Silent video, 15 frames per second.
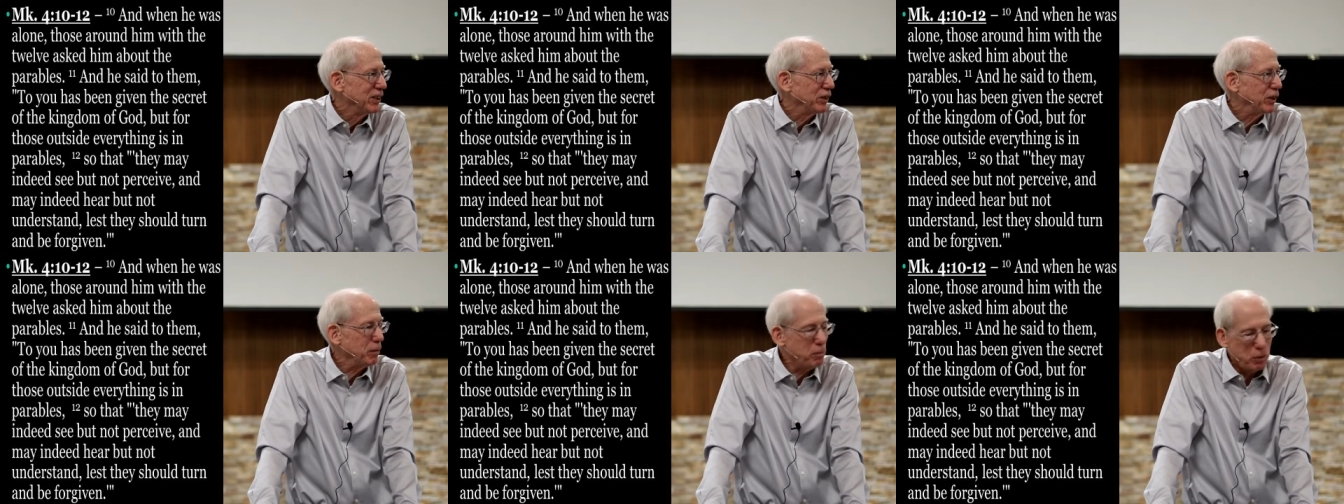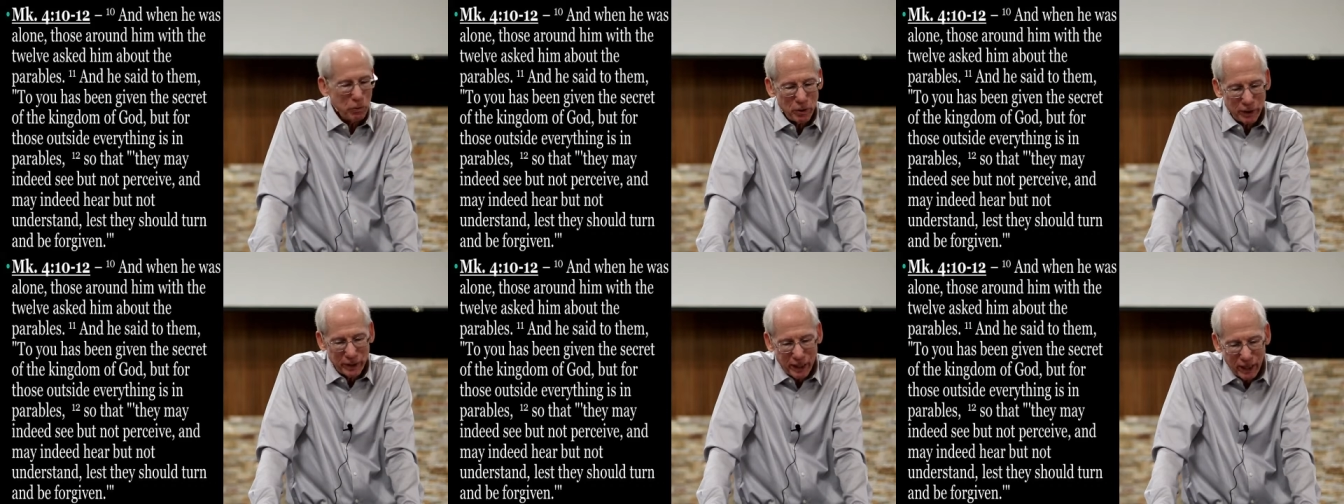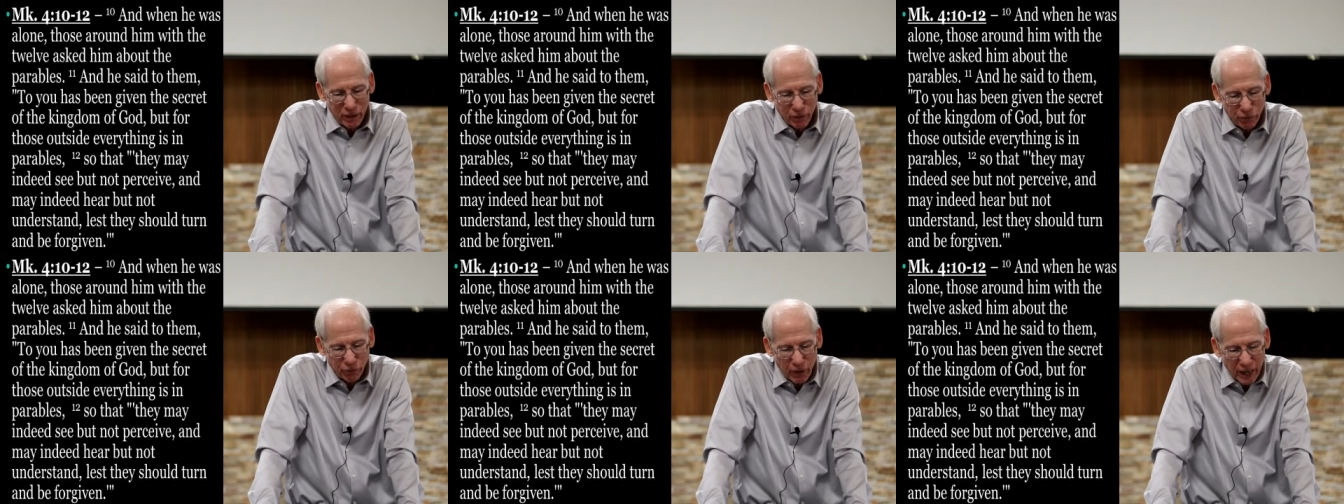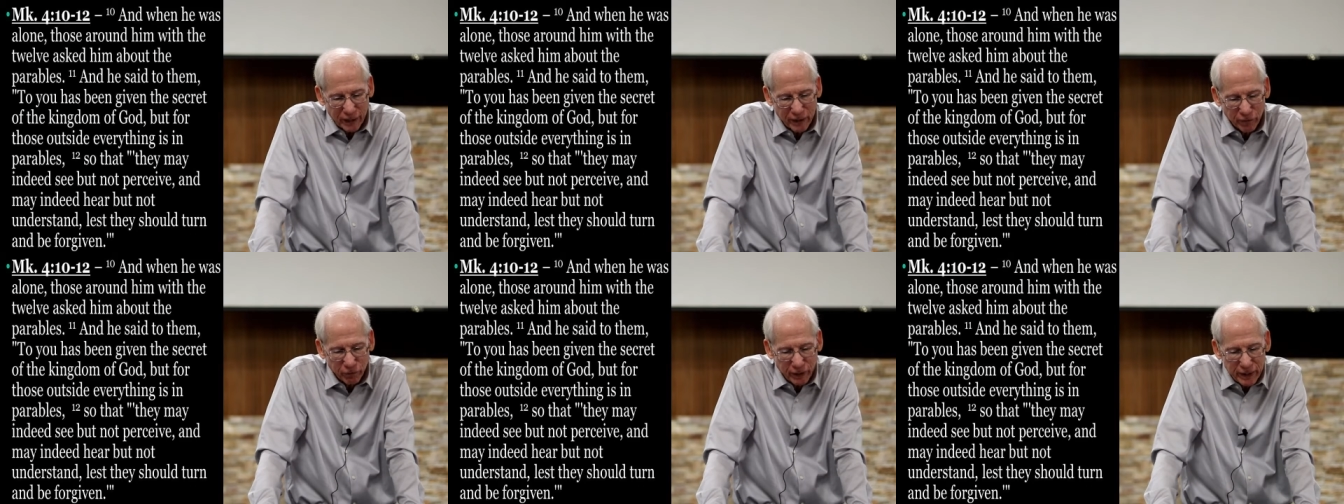to communicate
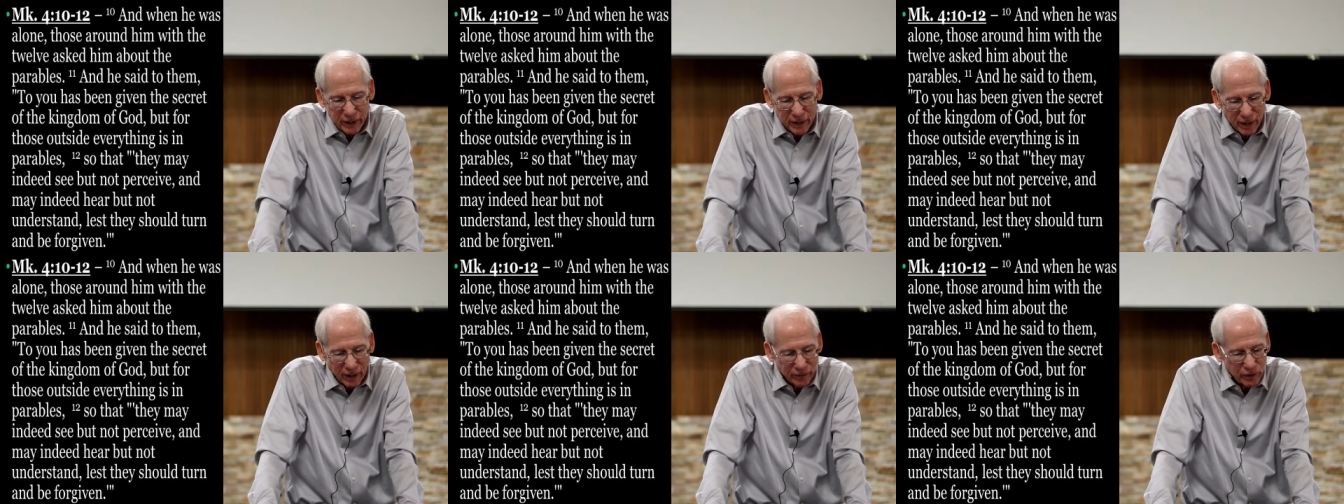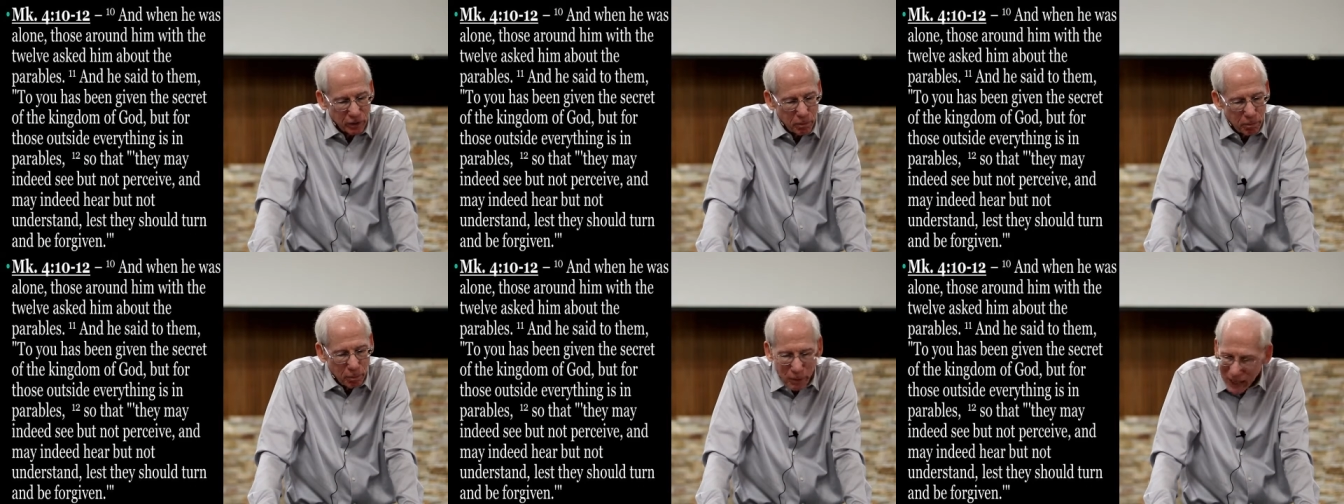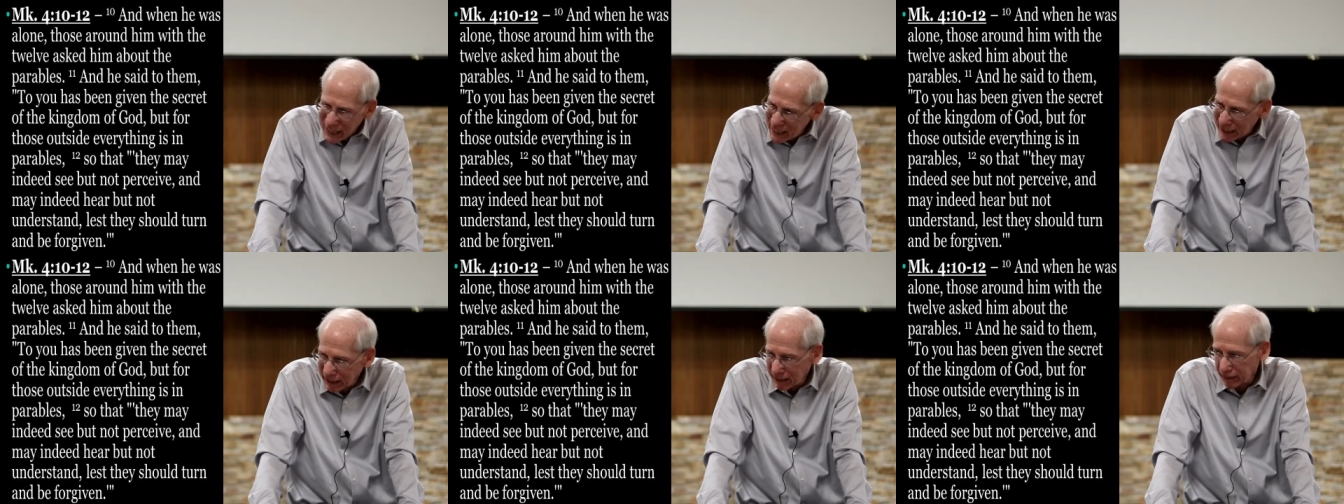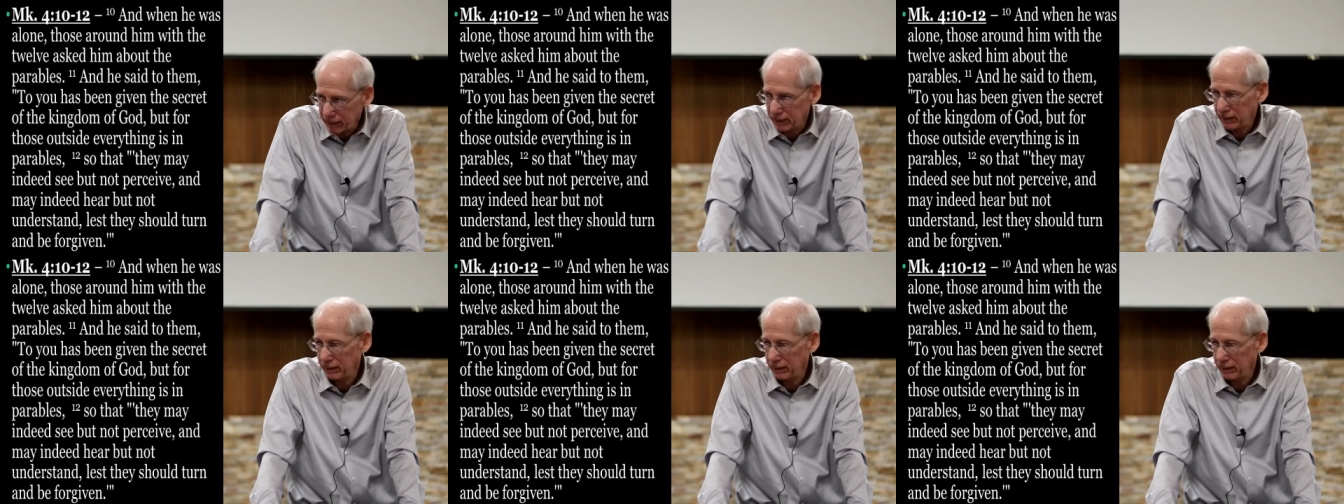effectively doesn't mean